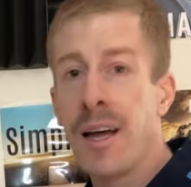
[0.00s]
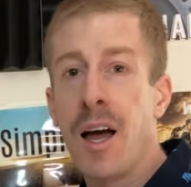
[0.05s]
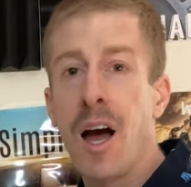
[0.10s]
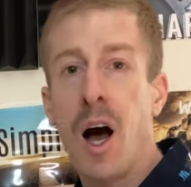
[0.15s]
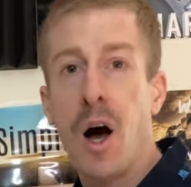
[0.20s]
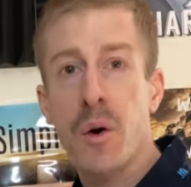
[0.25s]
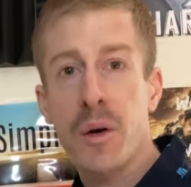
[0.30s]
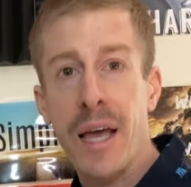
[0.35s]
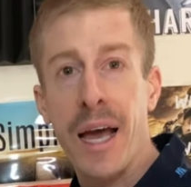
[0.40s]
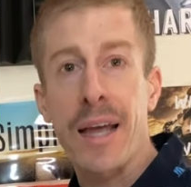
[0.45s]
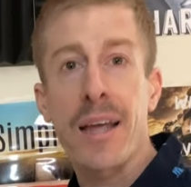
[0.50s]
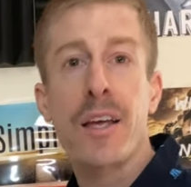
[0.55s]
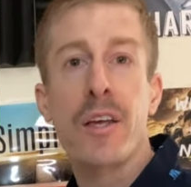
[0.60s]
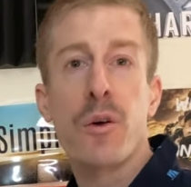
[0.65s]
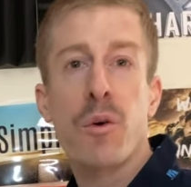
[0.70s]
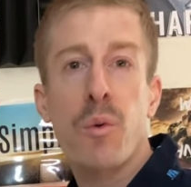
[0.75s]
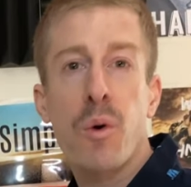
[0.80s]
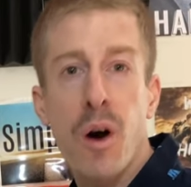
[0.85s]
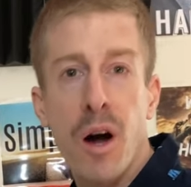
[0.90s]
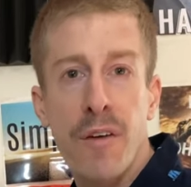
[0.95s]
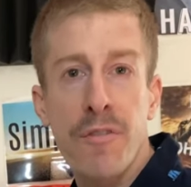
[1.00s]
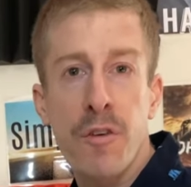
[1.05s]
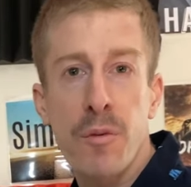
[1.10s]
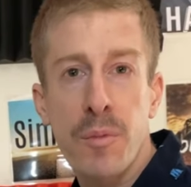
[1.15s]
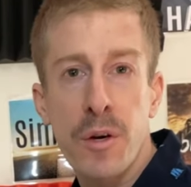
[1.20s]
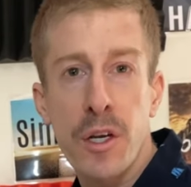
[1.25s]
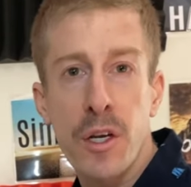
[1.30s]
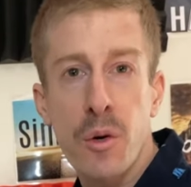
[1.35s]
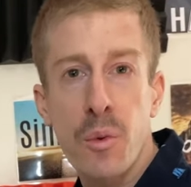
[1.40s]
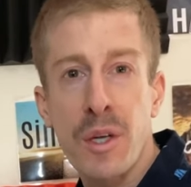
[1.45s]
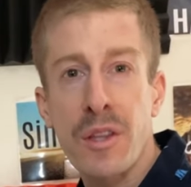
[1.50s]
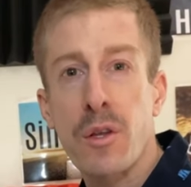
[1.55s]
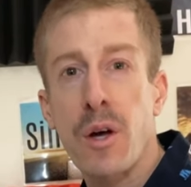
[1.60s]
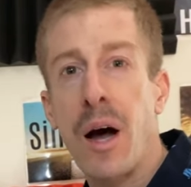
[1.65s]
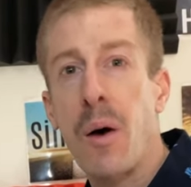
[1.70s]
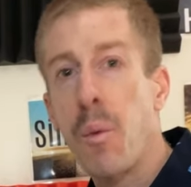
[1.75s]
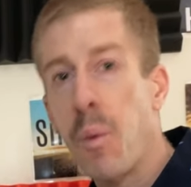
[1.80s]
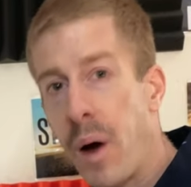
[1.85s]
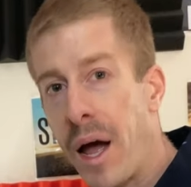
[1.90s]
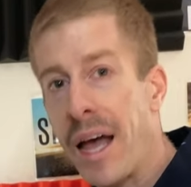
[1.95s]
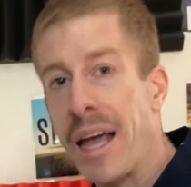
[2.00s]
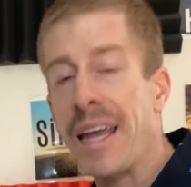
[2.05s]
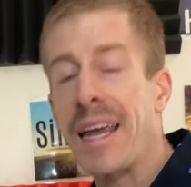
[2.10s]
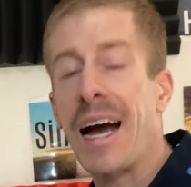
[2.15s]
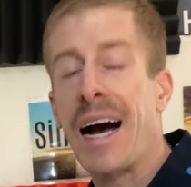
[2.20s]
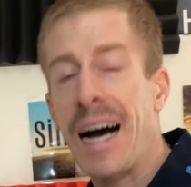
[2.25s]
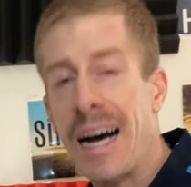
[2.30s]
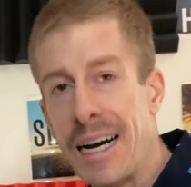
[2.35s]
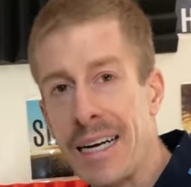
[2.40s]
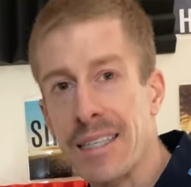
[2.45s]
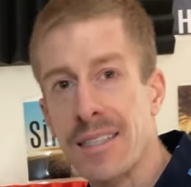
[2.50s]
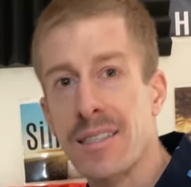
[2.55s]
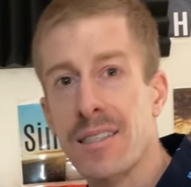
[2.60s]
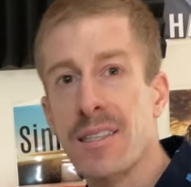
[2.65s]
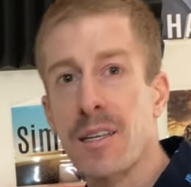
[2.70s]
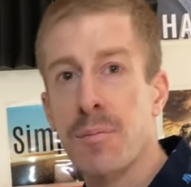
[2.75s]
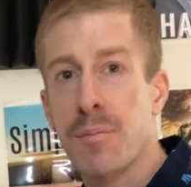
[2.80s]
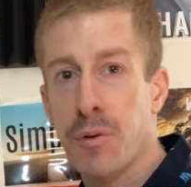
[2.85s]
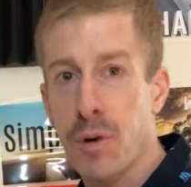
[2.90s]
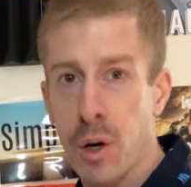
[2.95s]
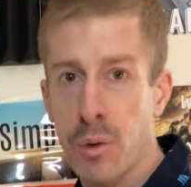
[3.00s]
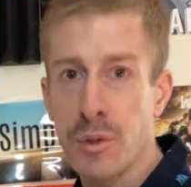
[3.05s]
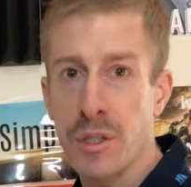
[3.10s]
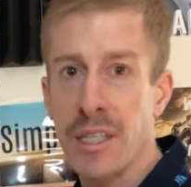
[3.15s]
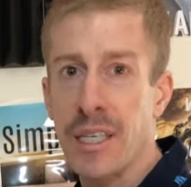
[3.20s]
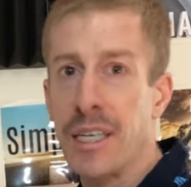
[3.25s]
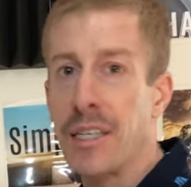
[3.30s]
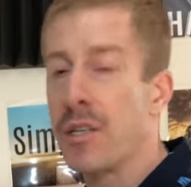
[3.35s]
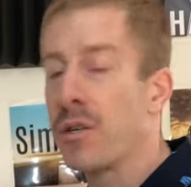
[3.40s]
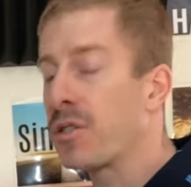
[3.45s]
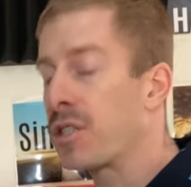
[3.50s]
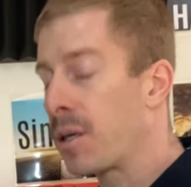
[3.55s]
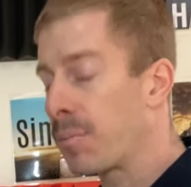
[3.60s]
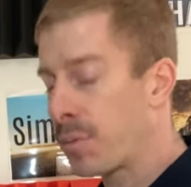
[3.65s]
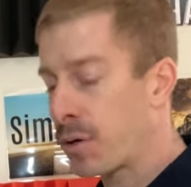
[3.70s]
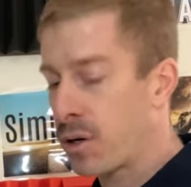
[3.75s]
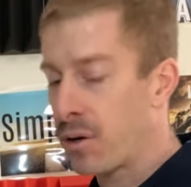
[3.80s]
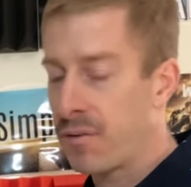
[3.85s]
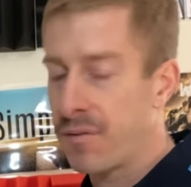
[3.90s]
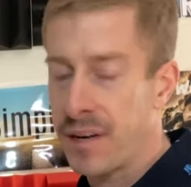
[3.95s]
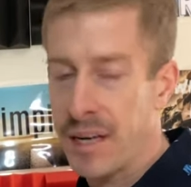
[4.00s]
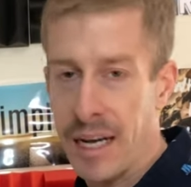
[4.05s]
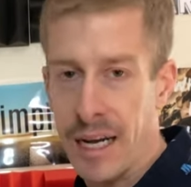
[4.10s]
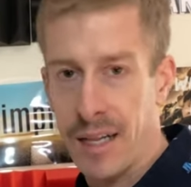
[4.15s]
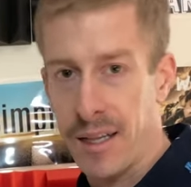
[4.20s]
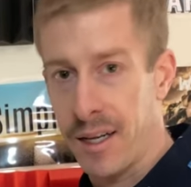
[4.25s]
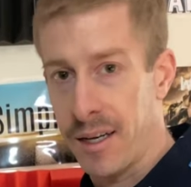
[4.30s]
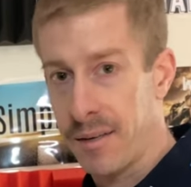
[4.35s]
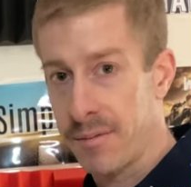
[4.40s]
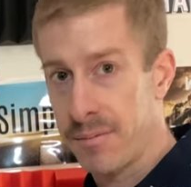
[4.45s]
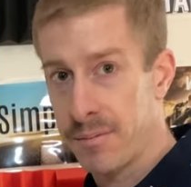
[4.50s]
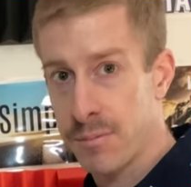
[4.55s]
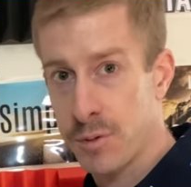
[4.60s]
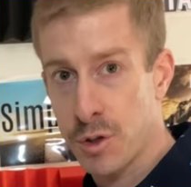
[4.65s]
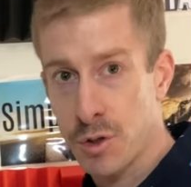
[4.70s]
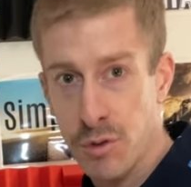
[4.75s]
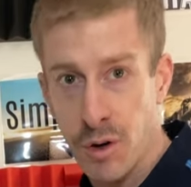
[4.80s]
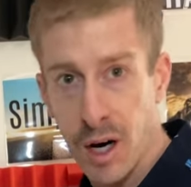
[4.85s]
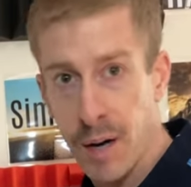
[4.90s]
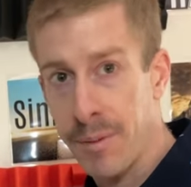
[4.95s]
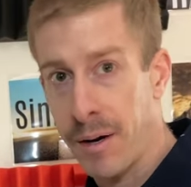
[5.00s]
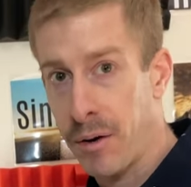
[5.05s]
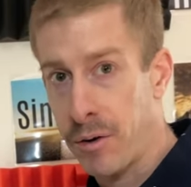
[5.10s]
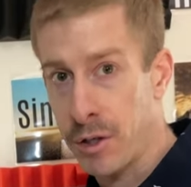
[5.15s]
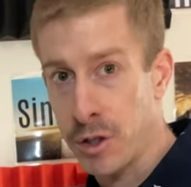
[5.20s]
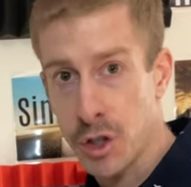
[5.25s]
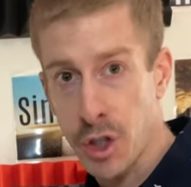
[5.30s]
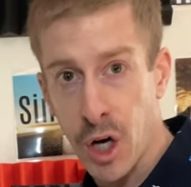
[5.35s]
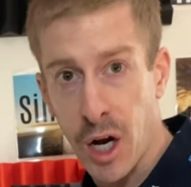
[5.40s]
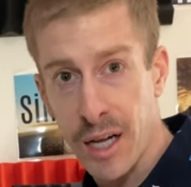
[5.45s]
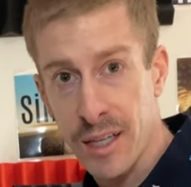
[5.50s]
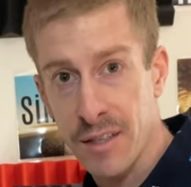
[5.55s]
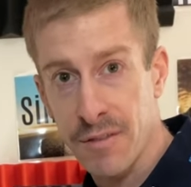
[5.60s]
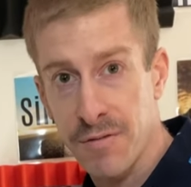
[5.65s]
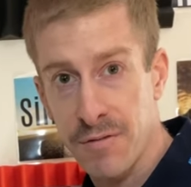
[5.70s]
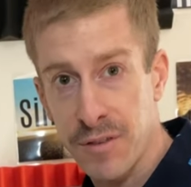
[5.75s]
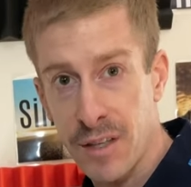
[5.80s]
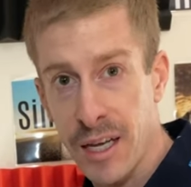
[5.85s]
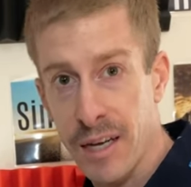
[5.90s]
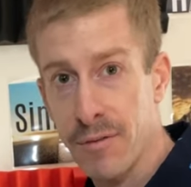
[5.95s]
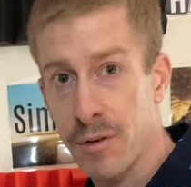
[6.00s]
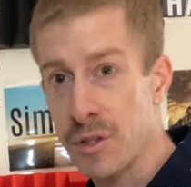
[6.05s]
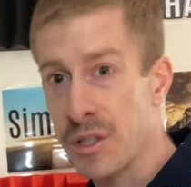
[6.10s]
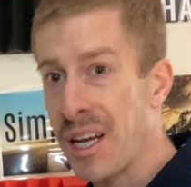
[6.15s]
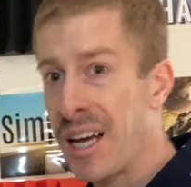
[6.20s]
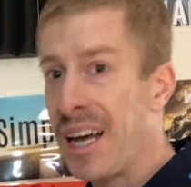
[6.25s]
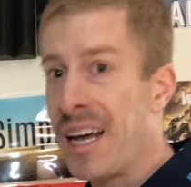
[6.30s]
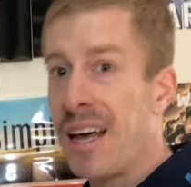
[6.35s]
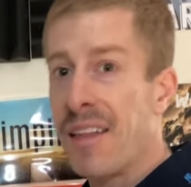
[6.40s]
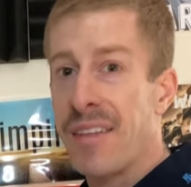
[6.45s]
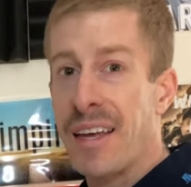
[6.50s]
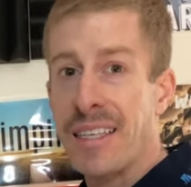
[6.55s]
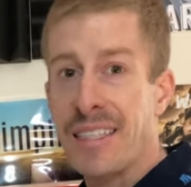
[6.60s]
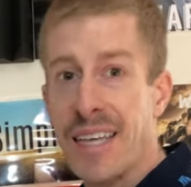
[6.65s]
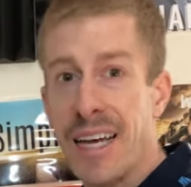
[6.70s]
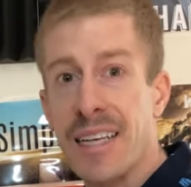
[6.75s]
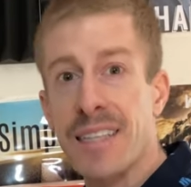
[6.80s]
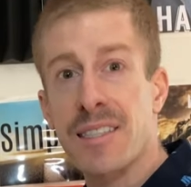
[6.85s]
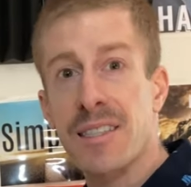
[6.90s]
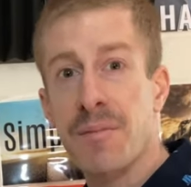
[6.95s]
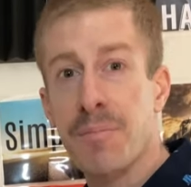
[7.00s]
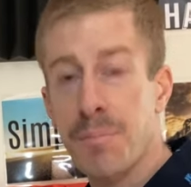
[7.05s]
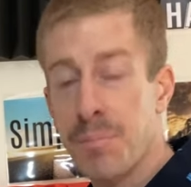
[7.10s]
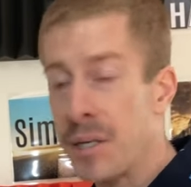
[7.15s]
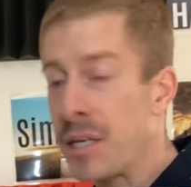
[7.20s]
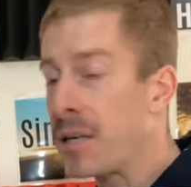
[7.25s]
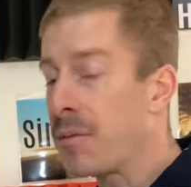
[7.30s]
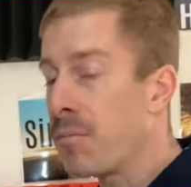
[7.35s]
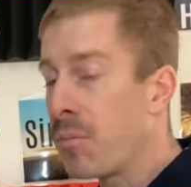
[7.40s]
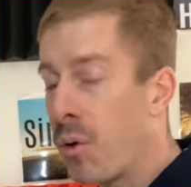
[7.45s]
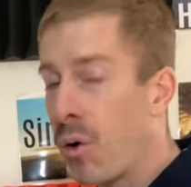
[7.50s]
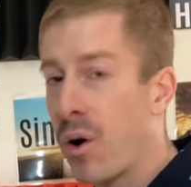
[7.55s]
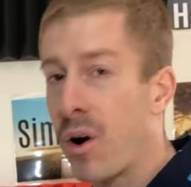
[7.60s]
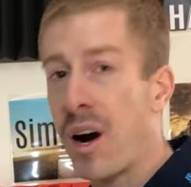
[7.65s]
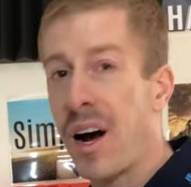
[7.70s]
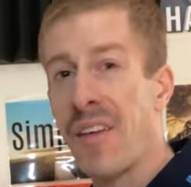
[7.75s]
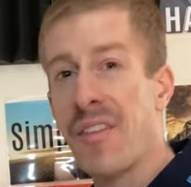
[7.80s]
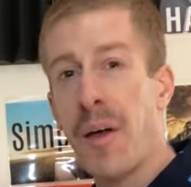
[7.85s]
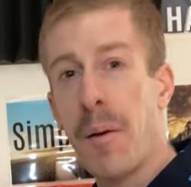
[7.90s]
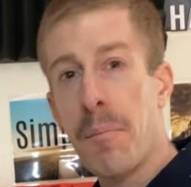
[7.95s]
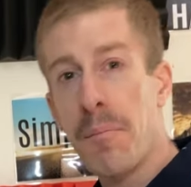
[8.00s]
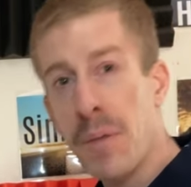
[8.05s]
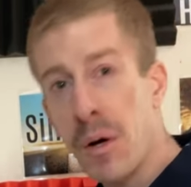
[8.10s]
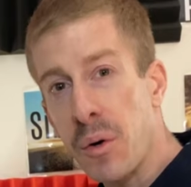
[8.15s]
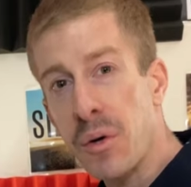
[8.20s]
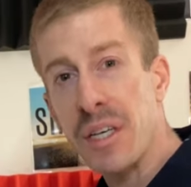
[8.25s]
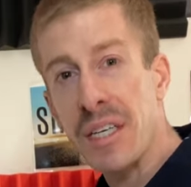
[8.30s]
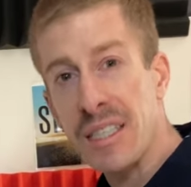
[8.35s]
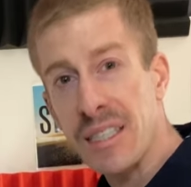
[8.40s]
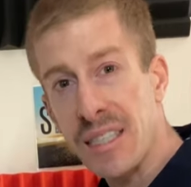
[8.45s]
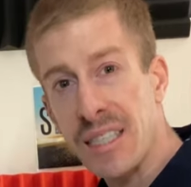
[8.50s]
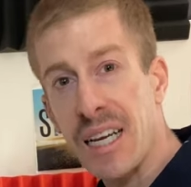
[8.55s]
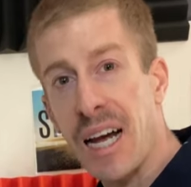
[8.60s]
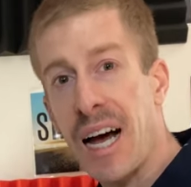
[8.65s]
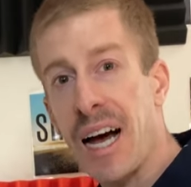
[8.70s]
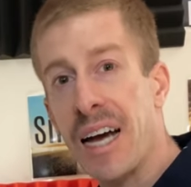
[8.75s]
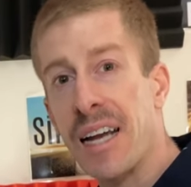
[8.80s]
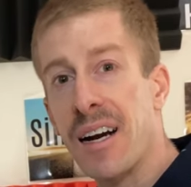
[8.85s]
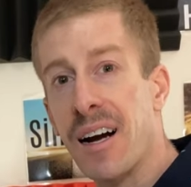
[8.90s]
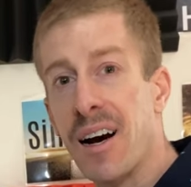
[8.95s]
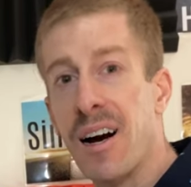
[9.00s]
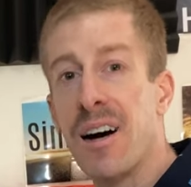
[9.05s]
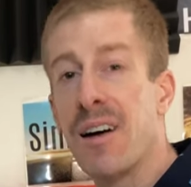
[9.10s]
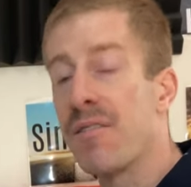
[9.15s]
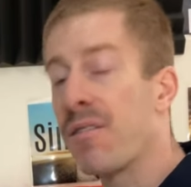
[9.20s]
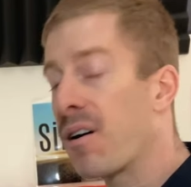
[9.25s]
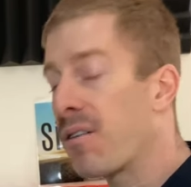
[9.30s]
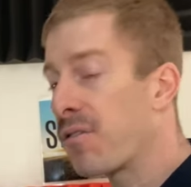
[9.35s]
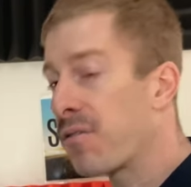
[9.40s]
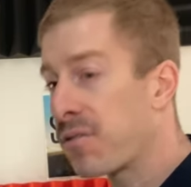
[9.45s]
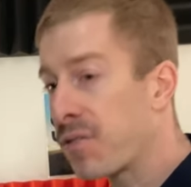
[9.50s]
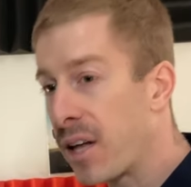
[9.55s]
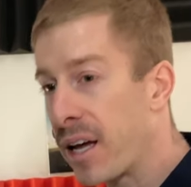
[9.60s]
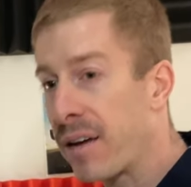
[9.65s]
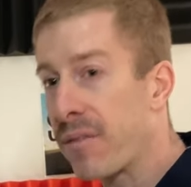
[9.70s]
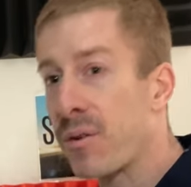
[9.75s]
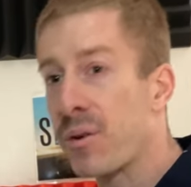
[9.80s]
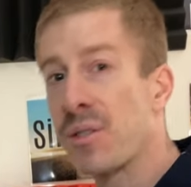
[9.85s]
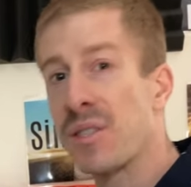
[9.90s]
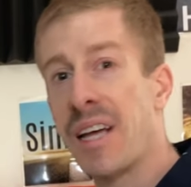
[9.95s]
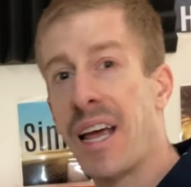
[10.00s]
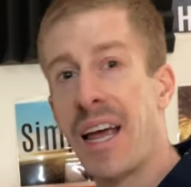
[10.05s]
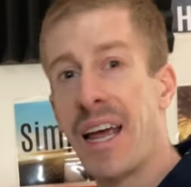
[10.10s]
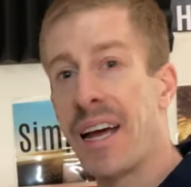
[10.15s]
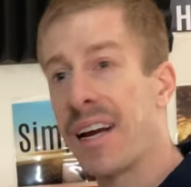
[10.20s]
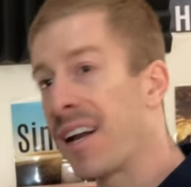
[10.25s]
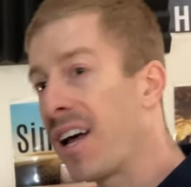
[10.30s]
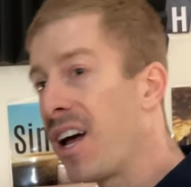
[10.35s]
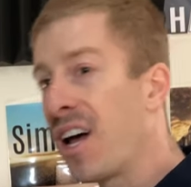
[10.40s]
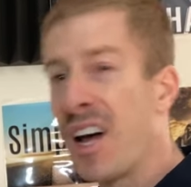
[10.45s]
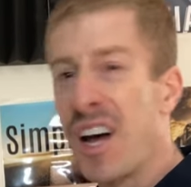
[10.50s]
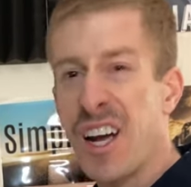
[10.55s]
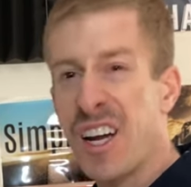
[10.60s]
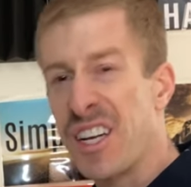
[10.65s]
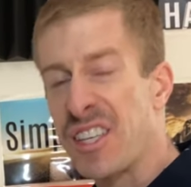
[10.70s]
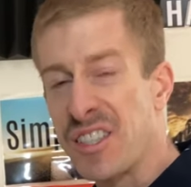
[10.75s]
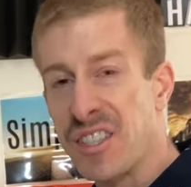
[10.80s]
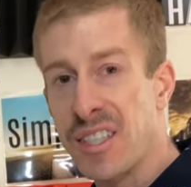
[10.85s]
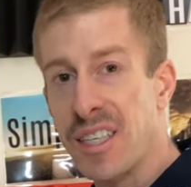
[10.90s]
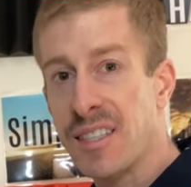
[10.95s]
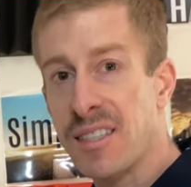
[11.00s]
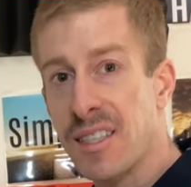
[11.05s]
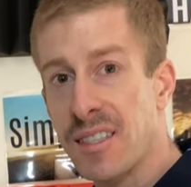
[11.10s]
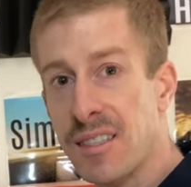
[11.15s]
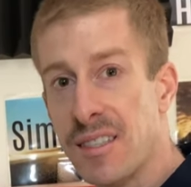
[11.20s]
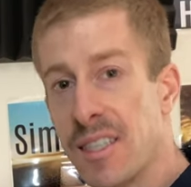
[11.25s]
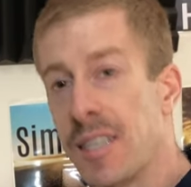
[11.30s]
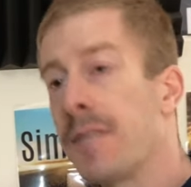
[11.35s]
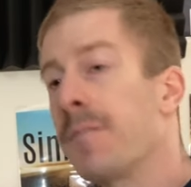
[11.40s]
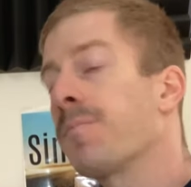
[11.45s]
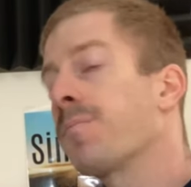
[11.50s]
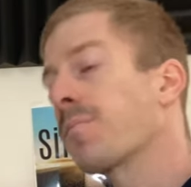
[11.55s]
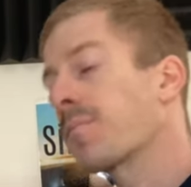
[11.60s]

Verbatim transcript: Okay, we're all familiar with whey isolate protein, your typical vanilla, strawberry, chocolate flavors. They tend to be more on the milky side of flavors and consistency.